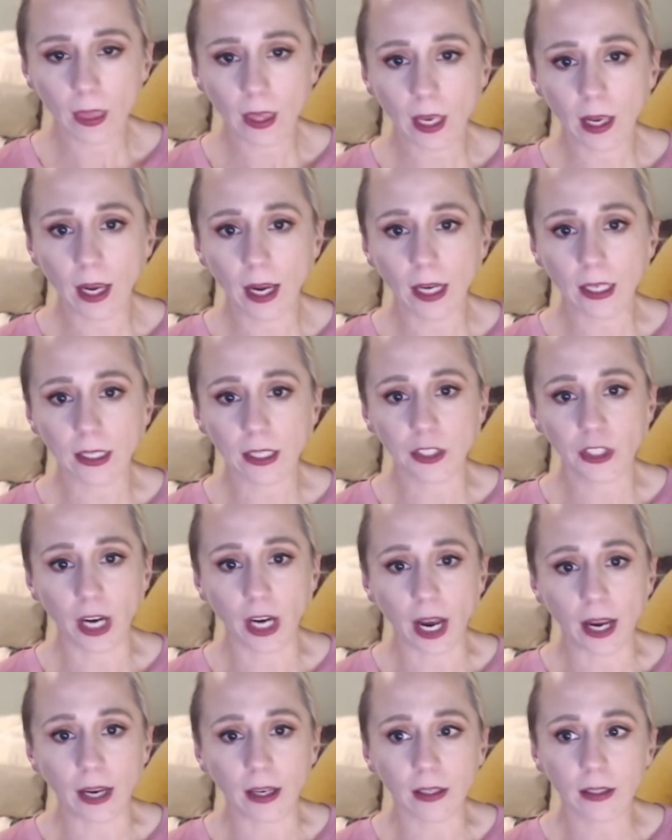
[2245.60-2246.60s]
As a
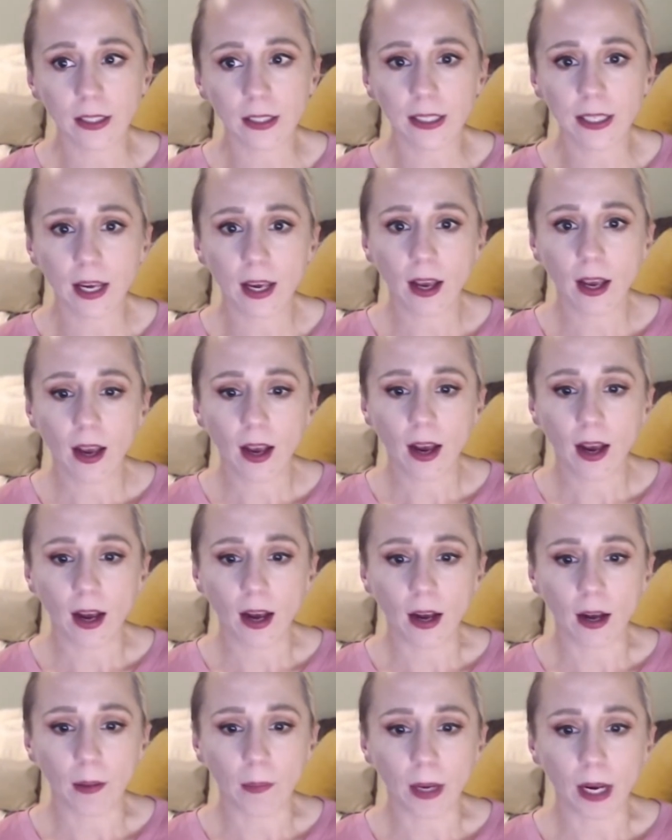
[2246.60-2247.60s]
child,
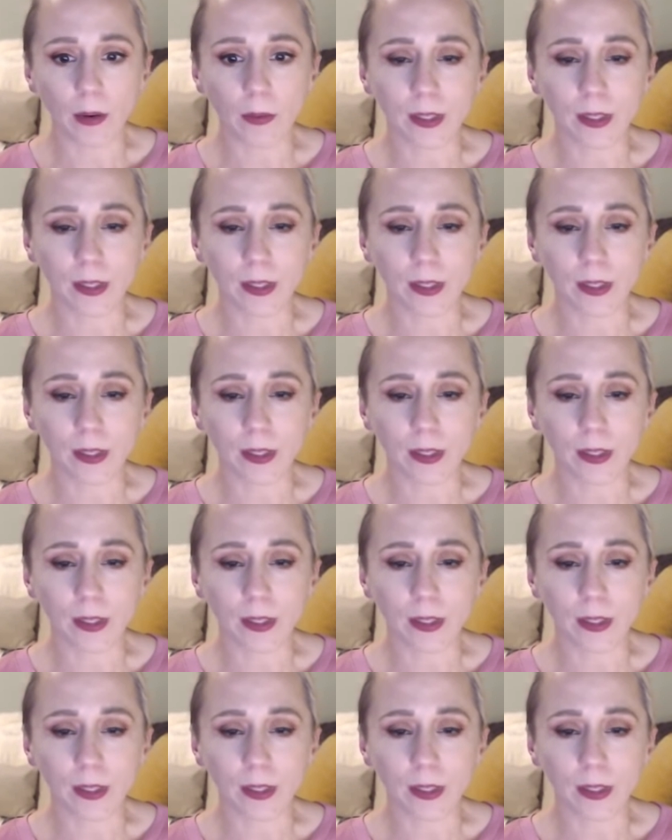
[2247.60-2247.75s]
I